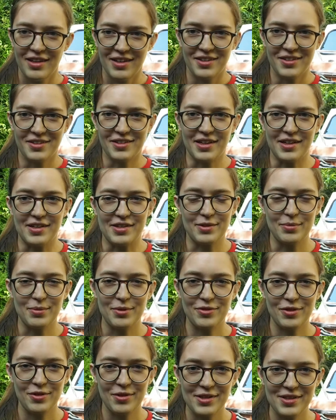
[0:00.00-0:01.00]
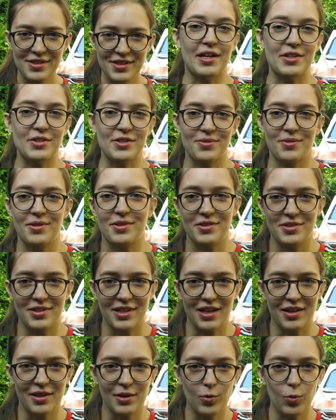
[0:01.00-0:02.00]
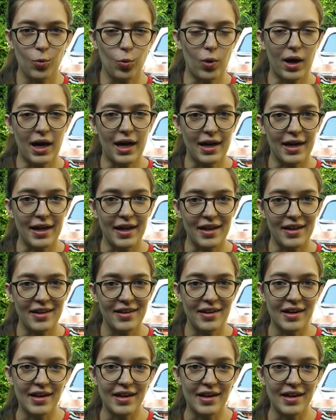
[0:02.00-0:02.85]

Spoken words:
Okay, so before we start, I just wanted to tell you why